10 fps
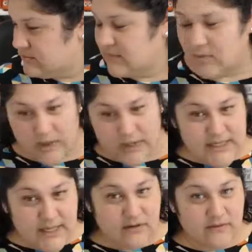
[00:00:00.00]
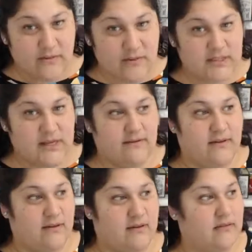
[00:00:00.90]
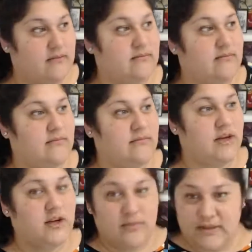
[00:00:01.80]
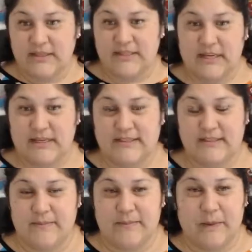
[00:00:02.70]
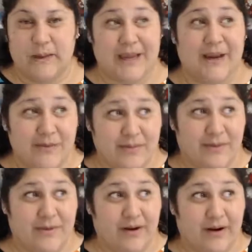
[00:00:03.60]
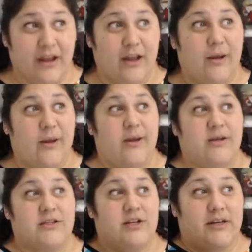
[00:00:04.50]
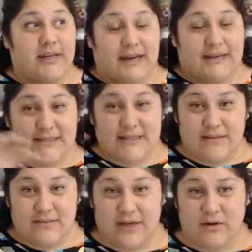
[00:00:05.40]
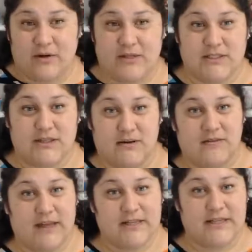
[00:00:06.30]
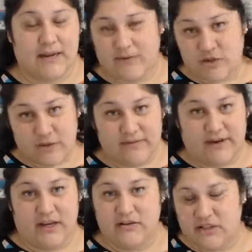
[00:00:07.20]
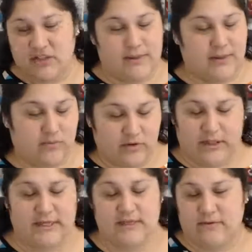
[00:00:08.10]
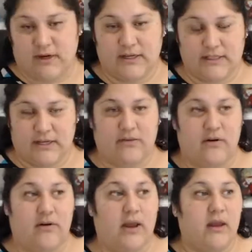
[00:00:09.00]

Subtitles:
I want to say November 7th. It could be the 6th. I can't remember. So you get access to the mini course for that time. There's 3 videos. It should be really easy for you guys to get through.